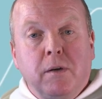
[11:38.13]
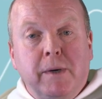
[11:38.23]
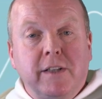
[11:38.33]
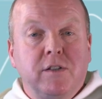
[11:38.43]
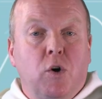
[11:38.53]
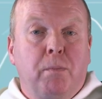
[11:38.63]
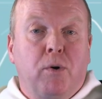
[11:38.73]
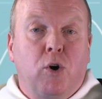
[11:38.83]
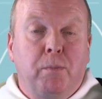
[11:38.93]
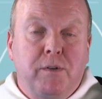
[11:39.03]
means no
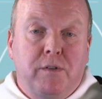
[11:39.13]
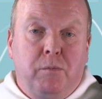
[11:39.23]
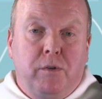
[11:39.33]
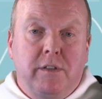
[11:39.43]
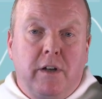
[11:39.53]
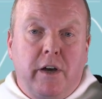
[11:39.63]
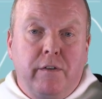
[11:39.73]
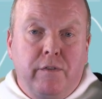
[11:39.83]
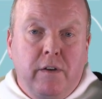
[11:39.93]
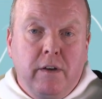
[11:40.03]
purpose in one's
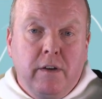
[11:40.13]
life.